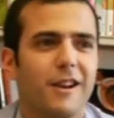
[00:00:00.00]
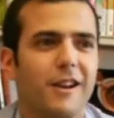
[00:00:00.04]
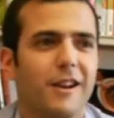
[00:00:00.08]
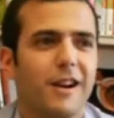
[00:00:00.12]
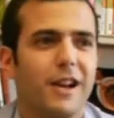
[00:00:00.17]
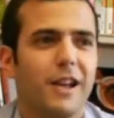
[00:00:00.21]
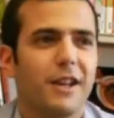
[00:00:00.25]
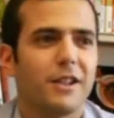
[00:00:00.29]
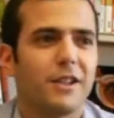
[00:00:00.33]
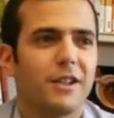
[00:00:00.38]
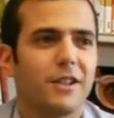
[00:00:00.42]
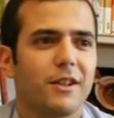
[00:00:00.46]

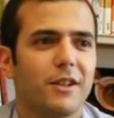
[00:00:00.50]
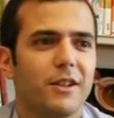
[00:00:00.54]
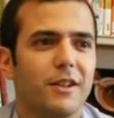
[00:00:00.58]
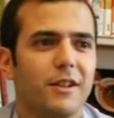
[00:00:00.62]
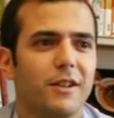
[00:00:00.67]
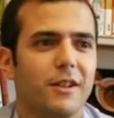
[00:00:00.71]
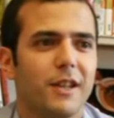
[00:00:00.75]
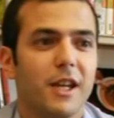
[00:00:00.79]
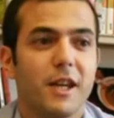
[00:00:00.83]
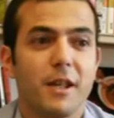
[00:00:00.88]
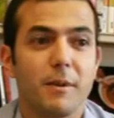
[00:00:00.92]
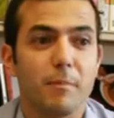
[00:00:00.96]
like
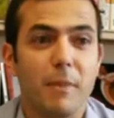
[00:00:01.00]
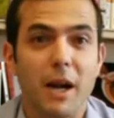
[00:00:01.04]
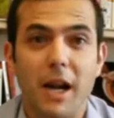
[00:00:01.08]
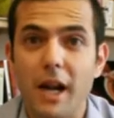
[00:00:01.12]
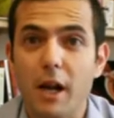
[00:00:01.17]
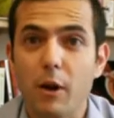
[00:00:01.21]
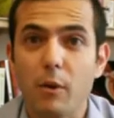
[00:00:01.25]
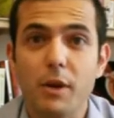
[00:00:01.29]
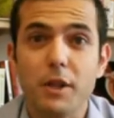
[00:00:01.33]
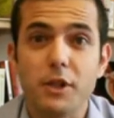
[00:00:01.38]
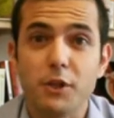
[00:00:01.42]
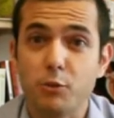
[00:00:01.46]
in
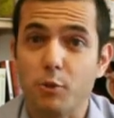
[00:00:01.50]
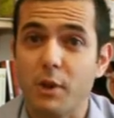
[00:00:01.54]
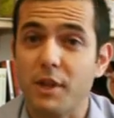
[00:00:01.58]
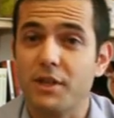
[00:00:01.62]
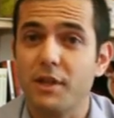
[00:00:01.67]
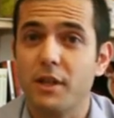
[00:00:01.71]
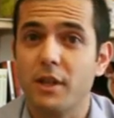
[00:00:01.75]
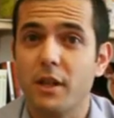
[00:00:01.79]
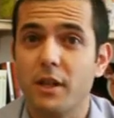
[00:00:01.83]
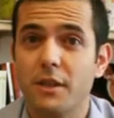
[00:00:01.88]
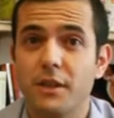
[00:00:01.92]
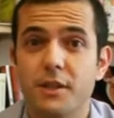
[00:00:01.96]
Malawi, in
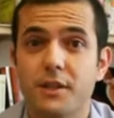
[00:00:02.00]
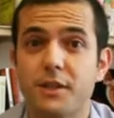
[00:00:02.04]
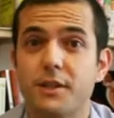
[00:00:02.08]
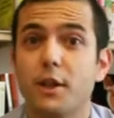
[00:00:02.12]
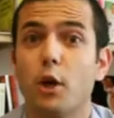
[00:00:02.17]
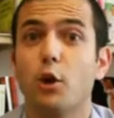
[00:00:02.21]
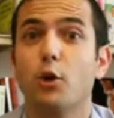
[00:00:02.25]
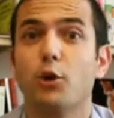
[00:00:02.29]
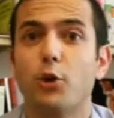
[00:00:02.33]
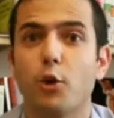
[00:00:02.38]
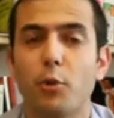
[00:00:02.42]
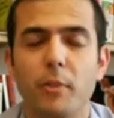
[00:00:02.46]
Swaziland, in
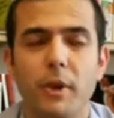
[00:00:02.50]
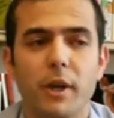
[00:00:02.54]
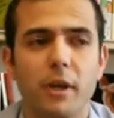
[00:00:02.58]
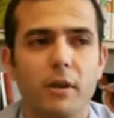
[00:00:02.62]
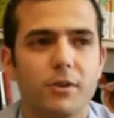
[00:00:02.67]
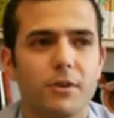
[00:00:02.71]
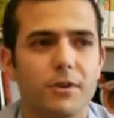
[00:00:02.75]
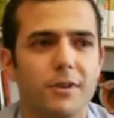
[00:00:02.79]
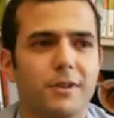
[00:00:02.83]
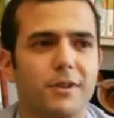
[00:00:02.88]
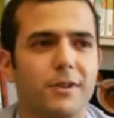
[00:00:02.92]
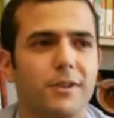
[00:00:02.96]
Sao Tome
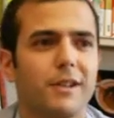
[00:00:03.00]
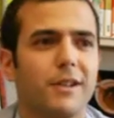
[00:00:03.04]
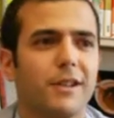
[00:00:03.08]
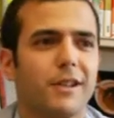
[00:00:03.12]
also,